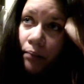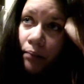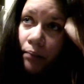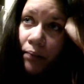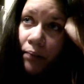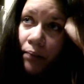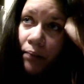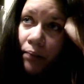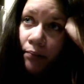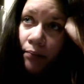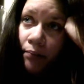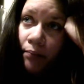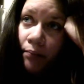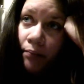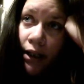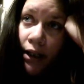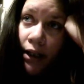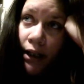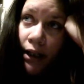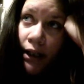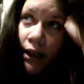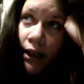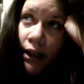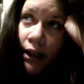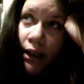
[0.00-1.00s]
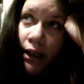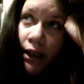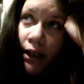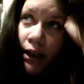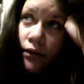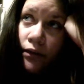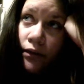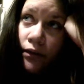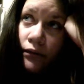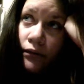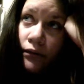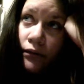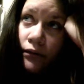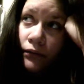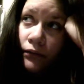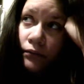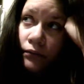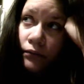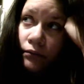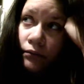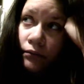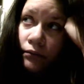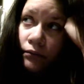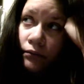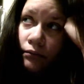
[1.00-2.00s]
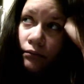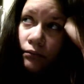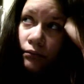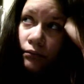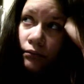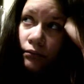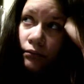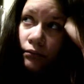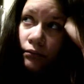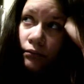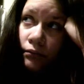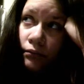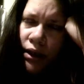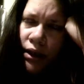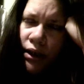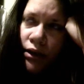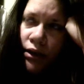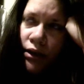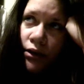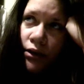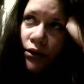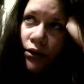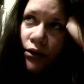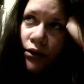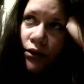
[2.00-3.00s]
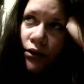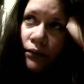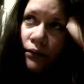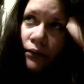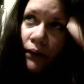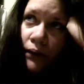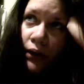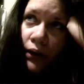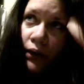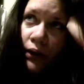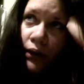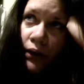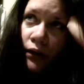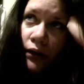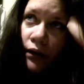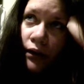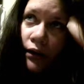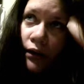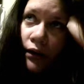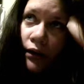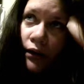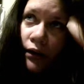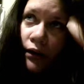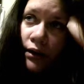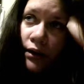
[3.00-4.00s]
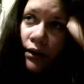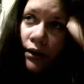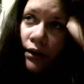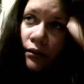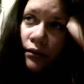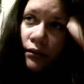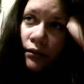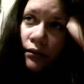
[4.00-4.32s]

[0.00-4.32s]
pay money to the injured workers,